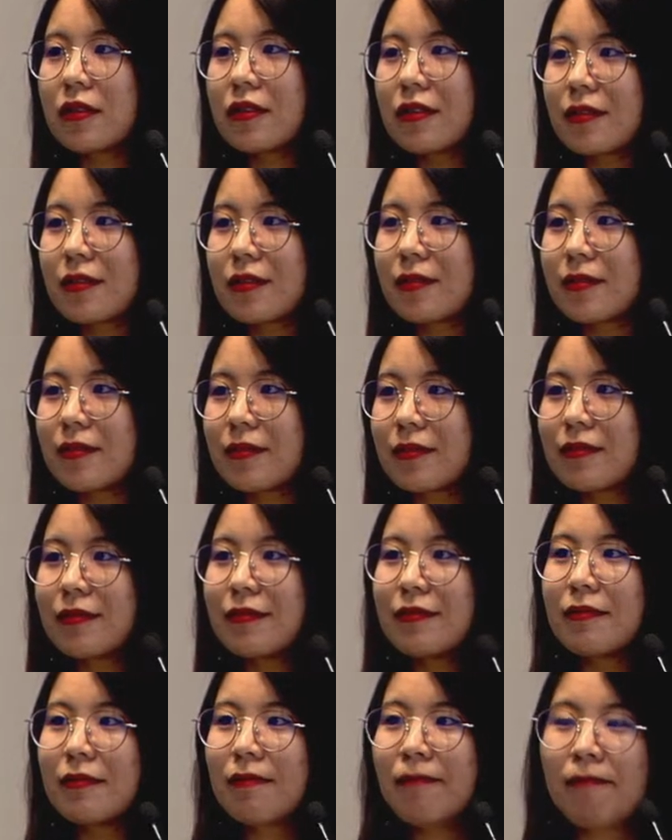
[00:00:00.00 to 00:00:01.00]
thank you
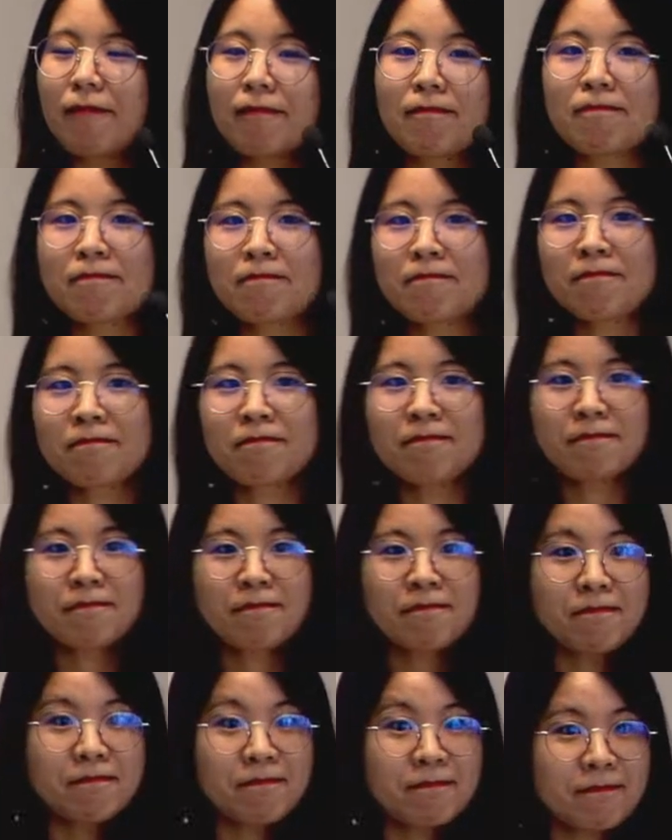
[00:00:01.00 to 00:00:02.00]

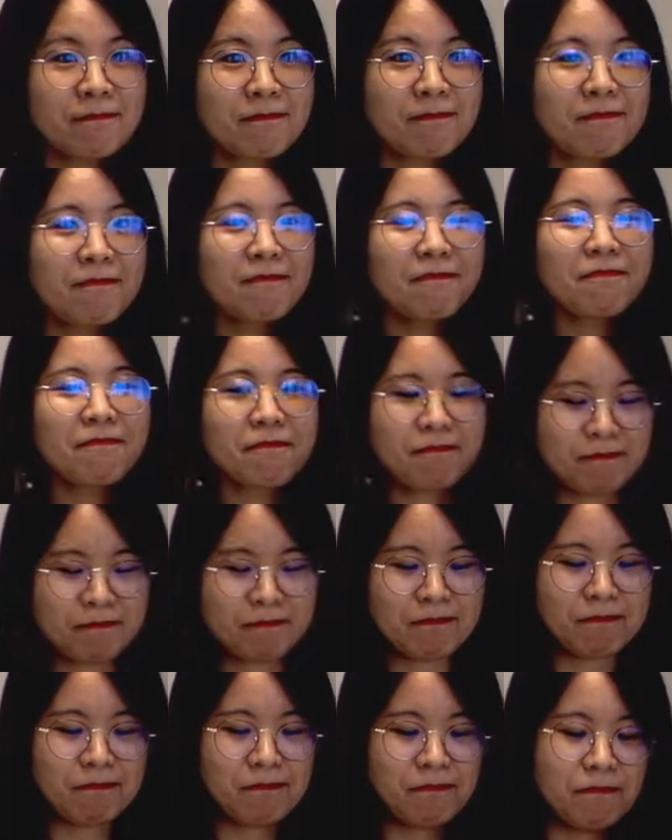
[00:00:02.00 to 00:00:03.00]
yes you
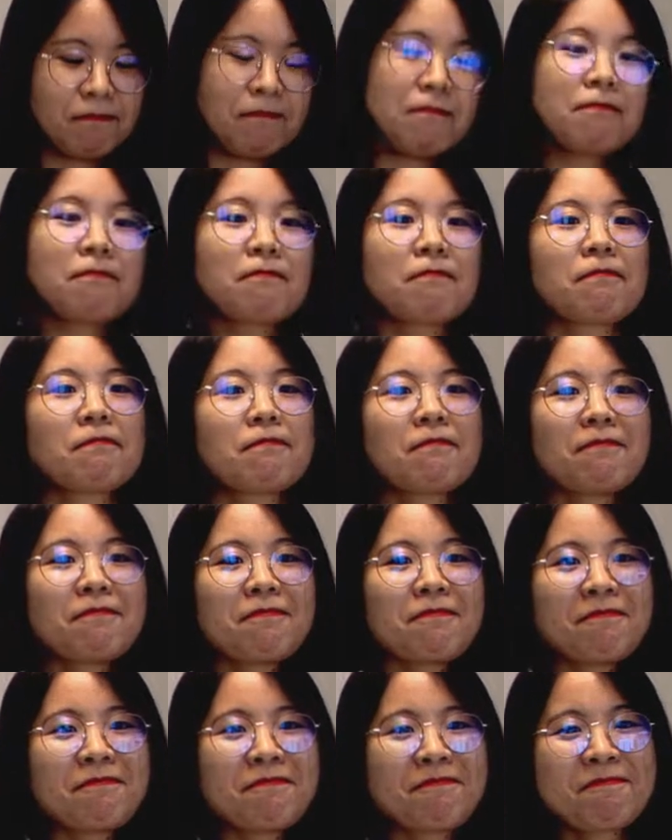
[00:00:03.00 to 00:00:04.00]
have to use the microphone